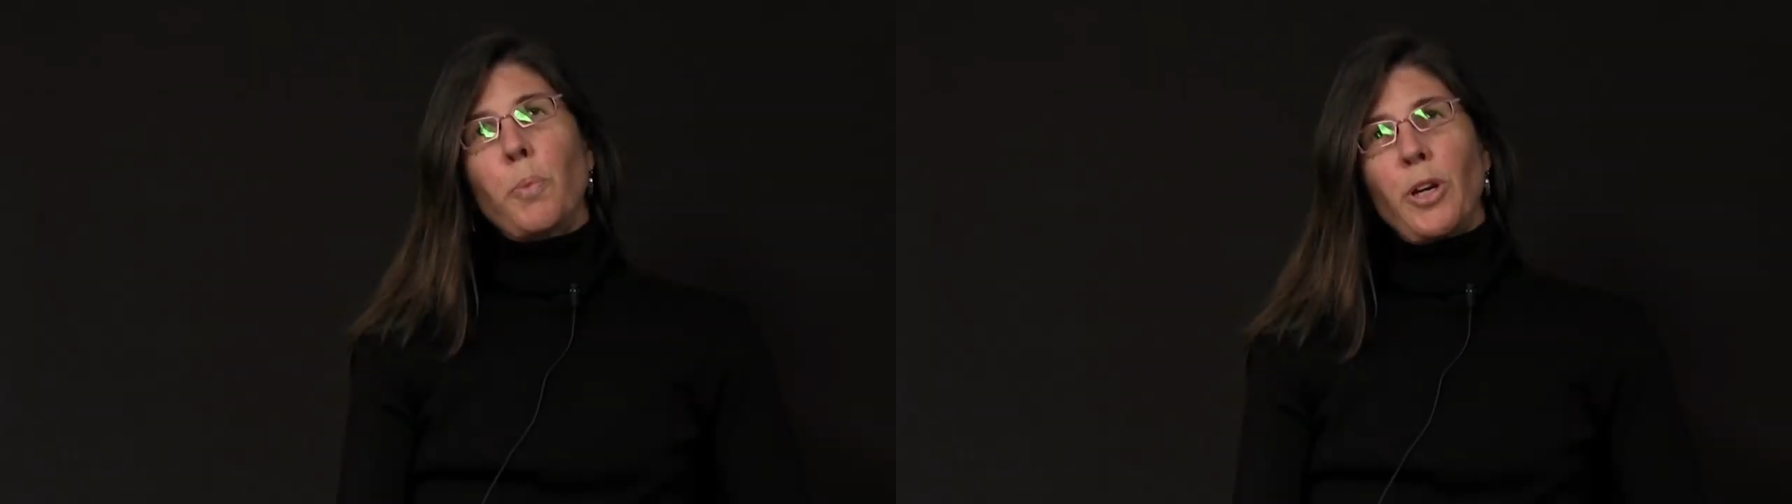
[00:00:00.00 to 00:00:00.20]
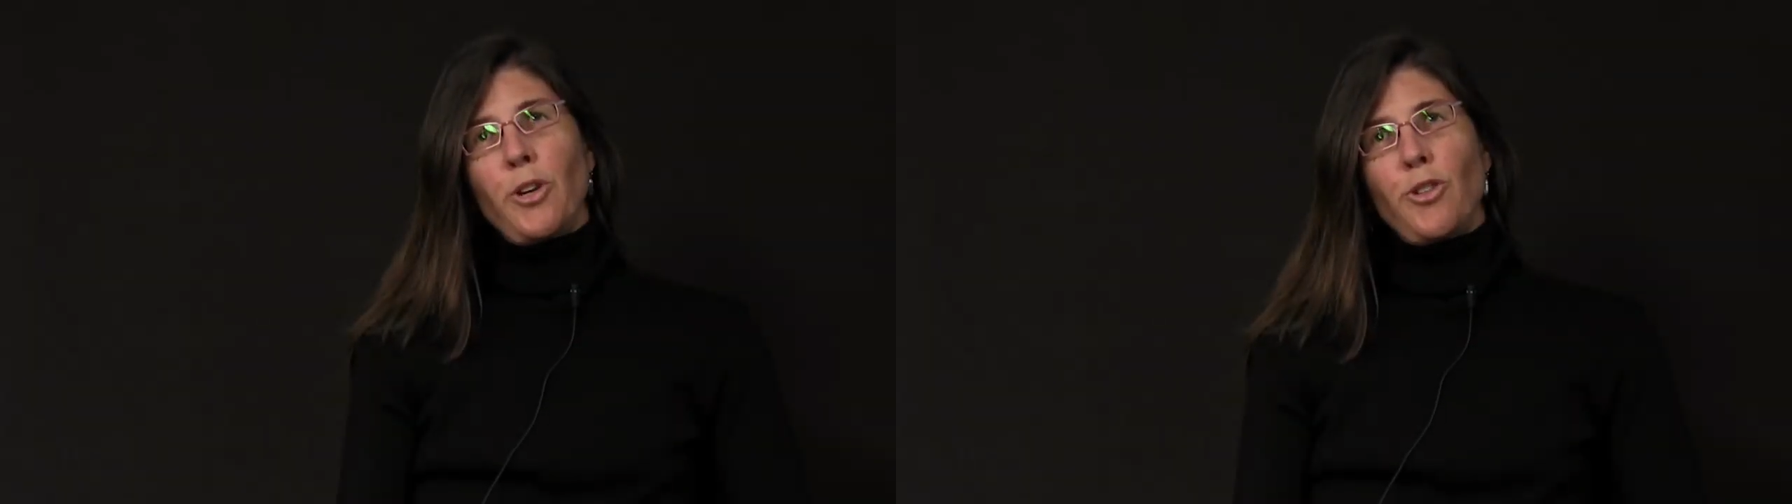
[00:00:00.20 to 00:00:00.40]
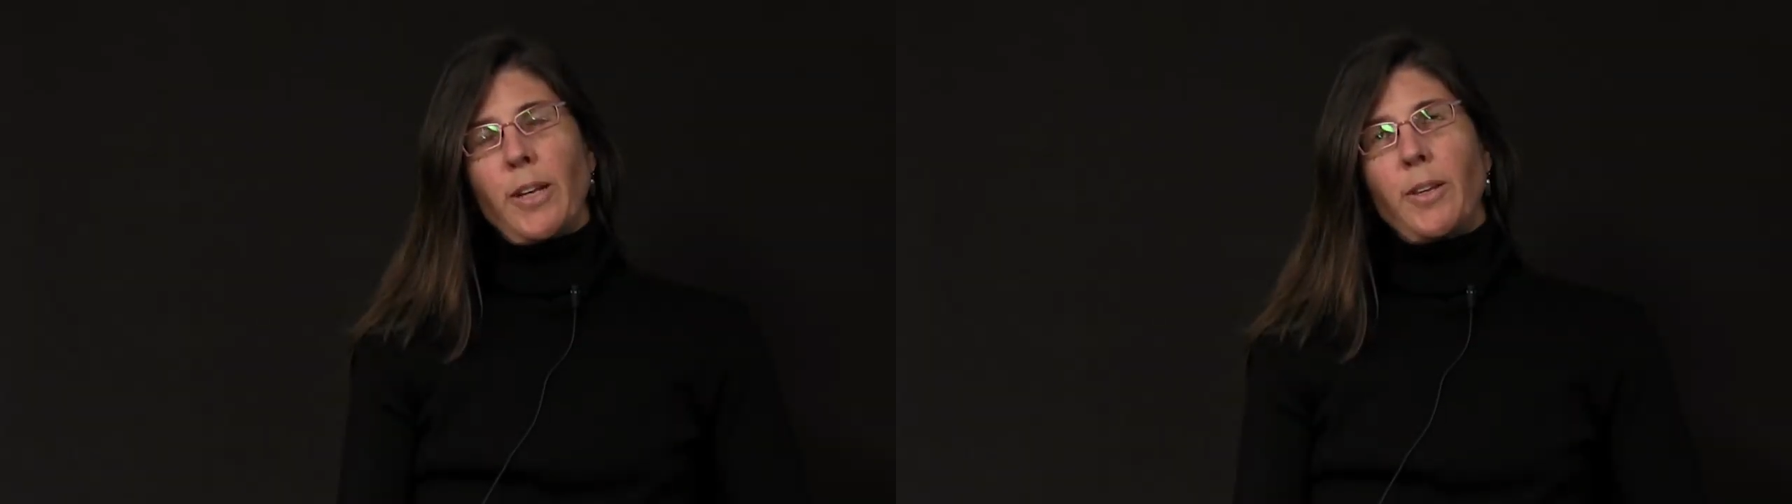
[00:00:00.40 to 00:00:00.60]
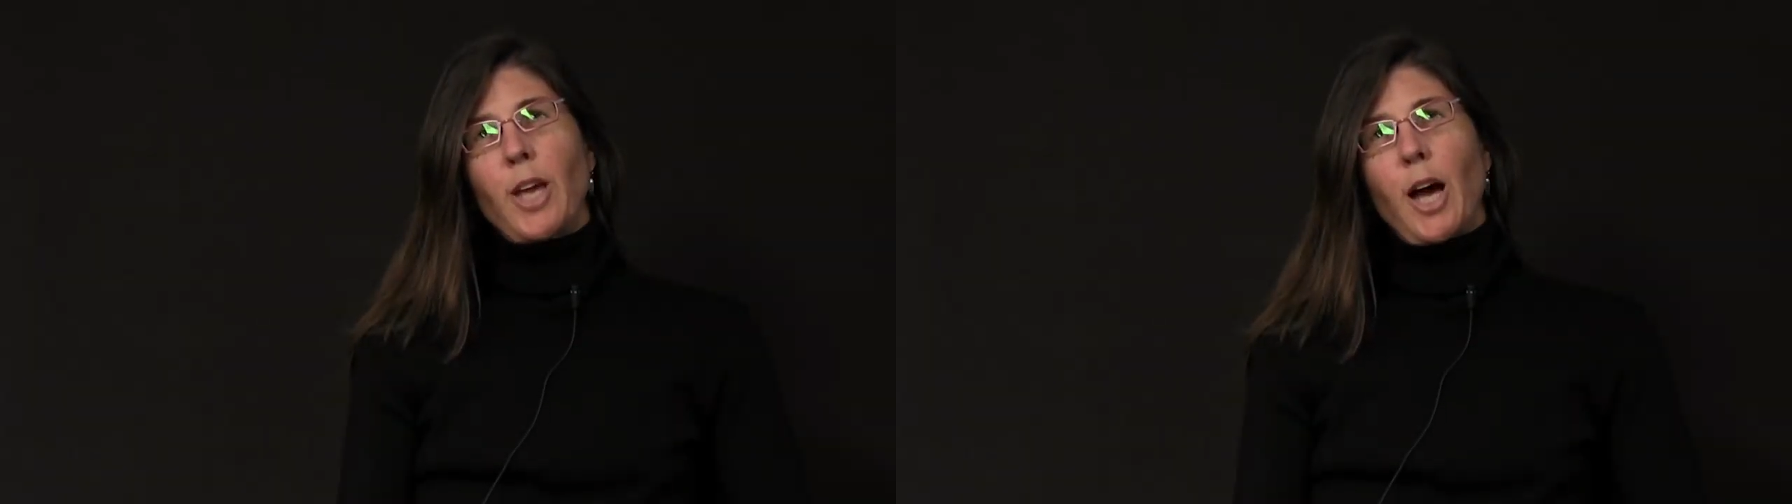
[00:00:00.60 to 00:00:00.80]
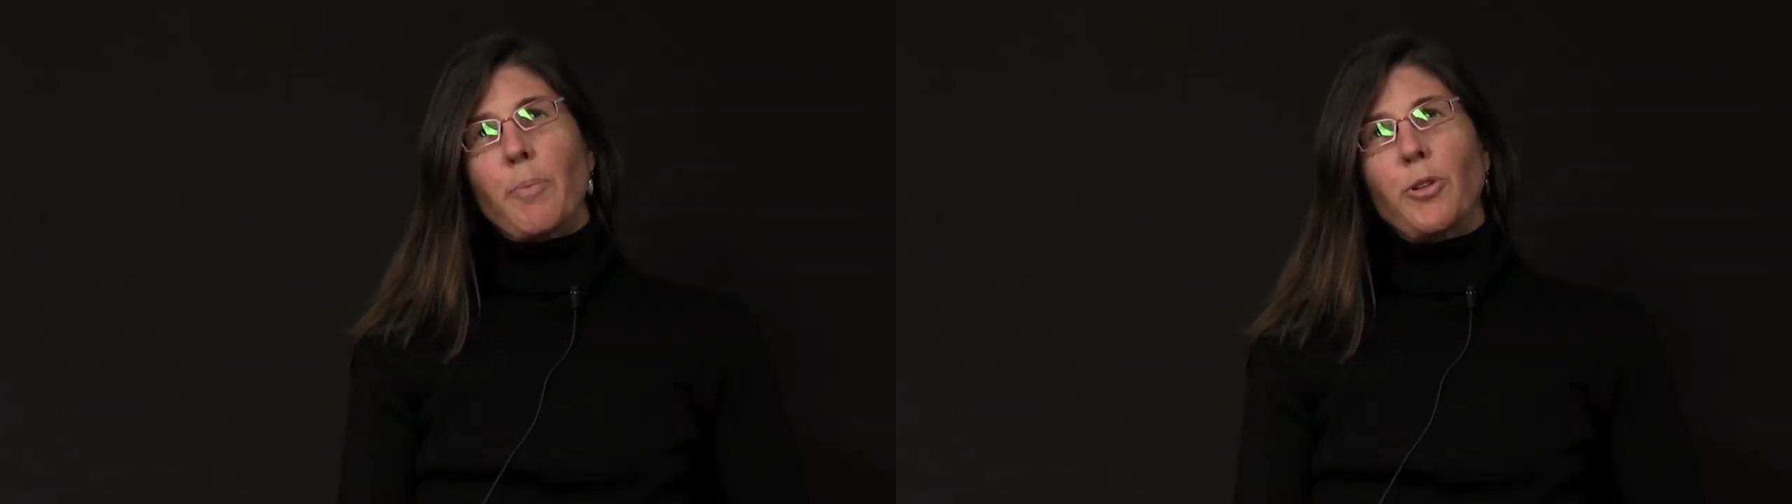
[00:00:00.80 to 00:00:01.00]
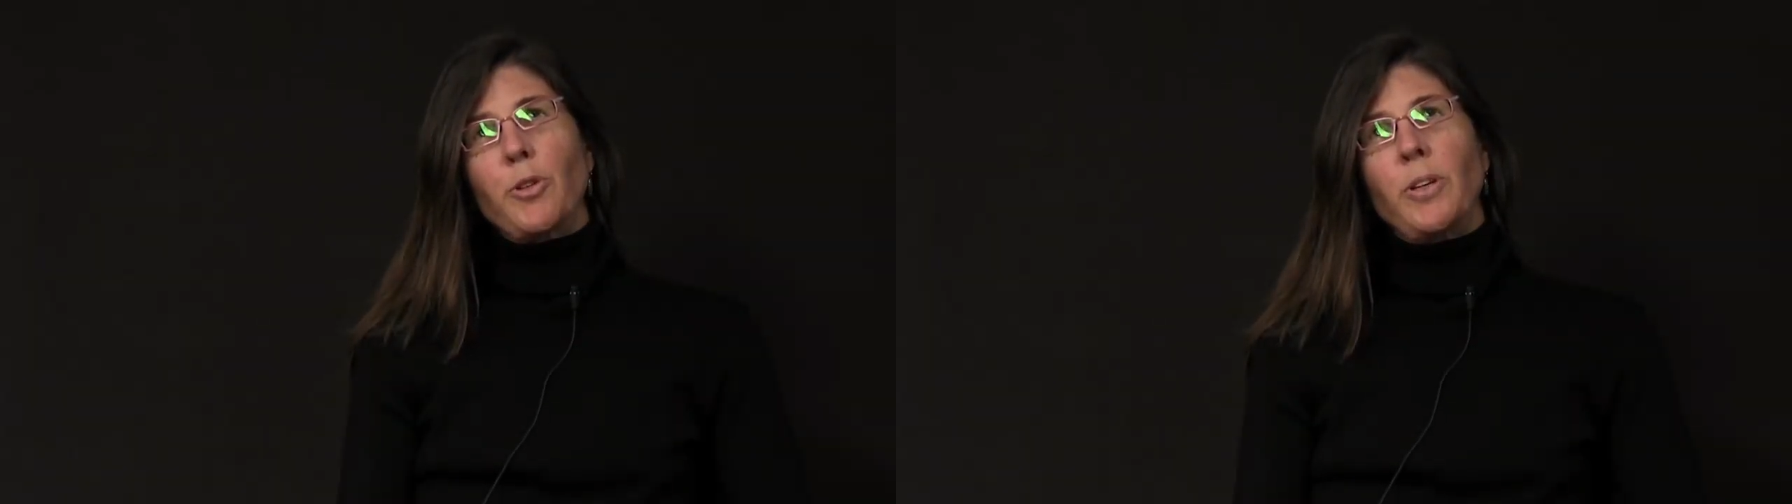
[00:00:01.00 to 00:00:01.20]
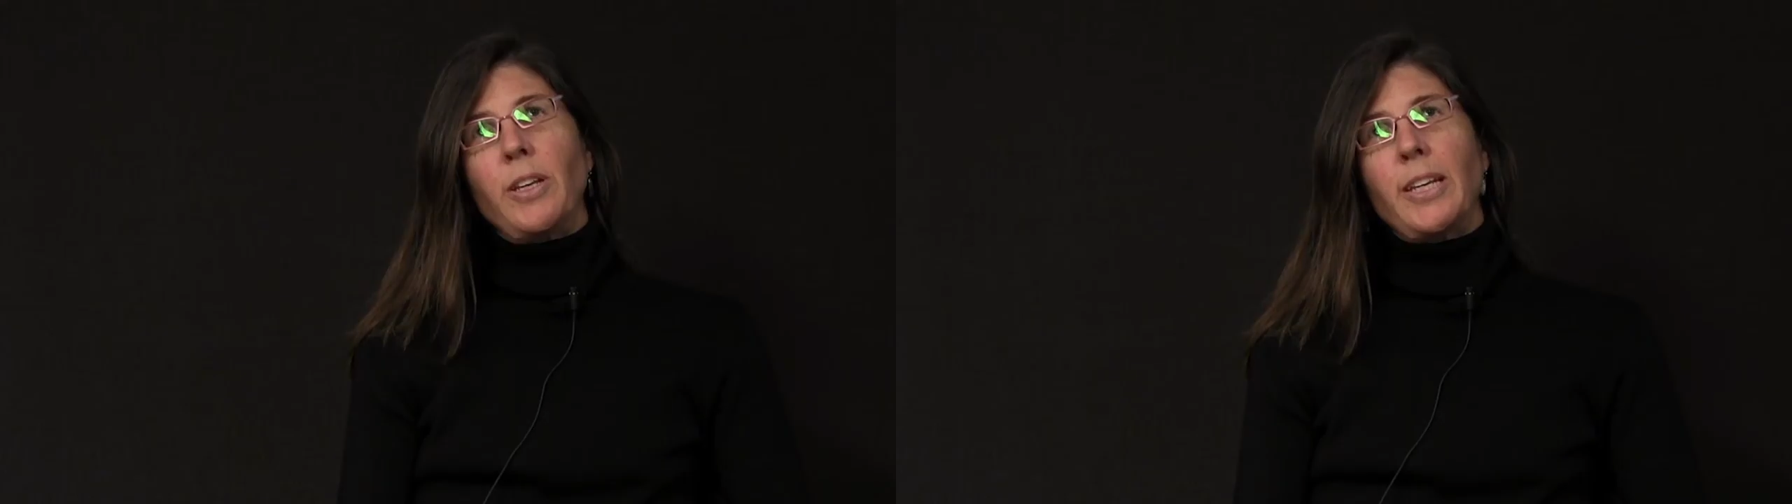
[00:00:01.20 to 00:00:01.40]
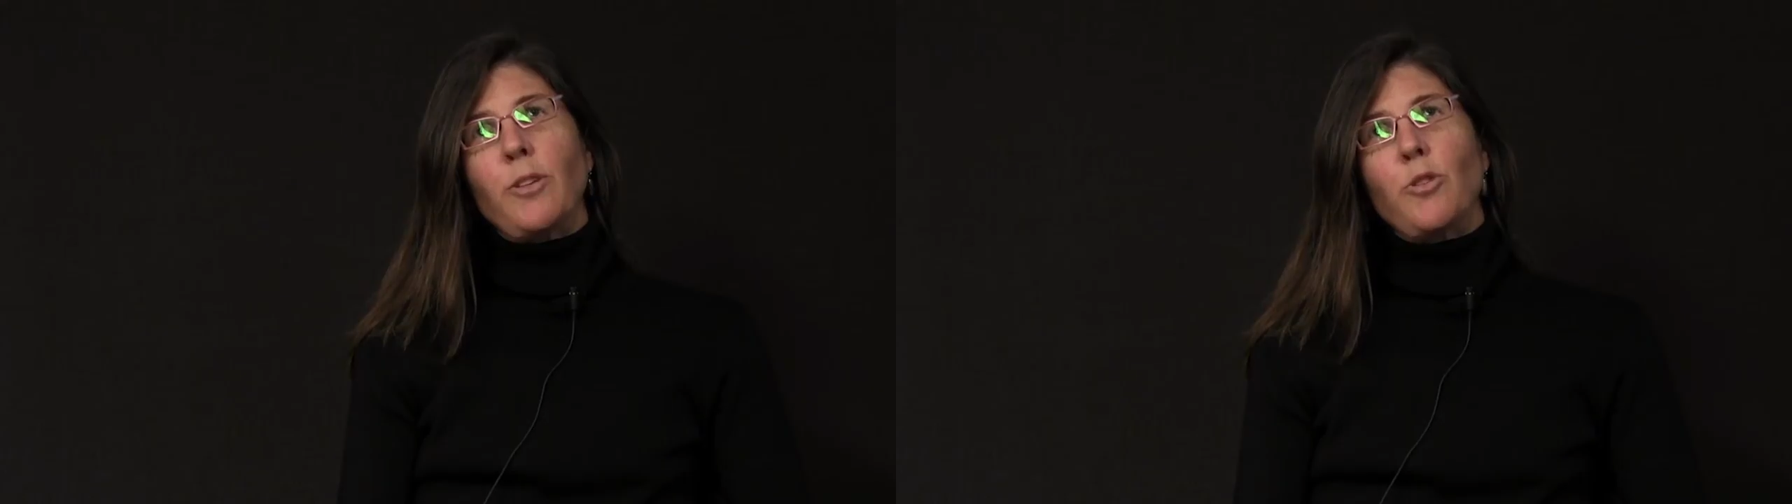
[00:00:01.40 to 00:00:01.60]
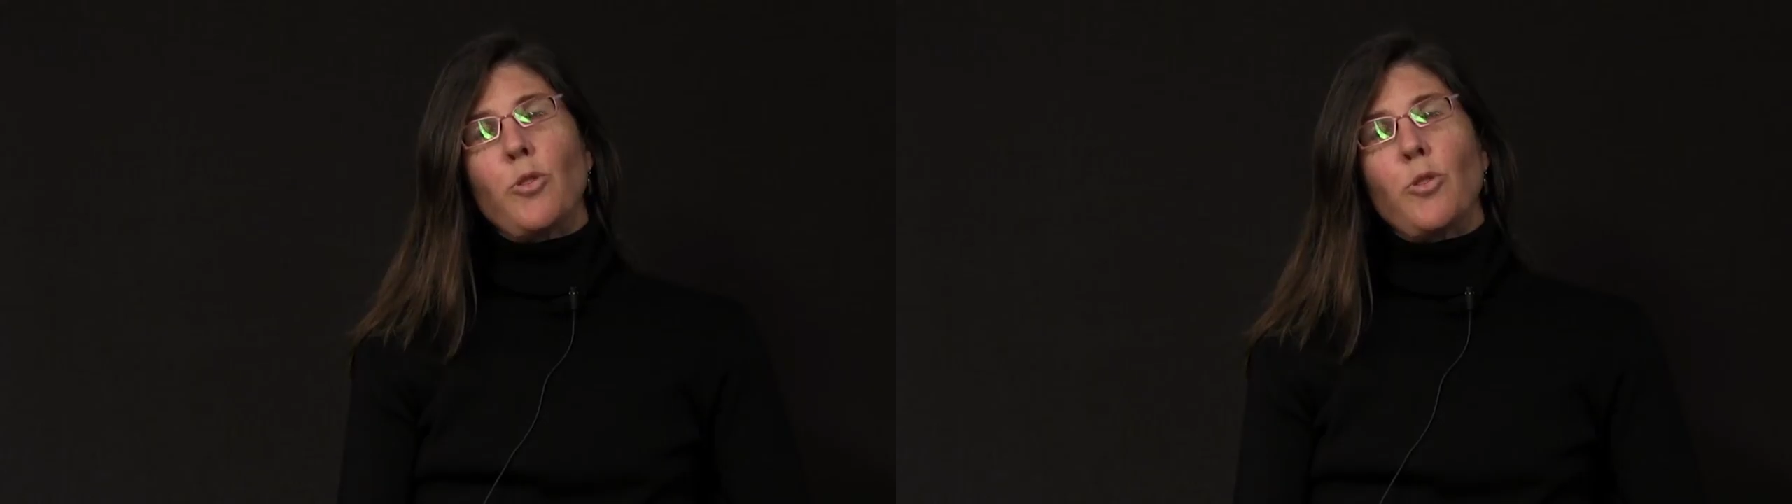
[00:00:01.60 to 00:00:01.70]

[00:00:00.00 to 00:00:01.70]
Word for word: appreciated the opportunity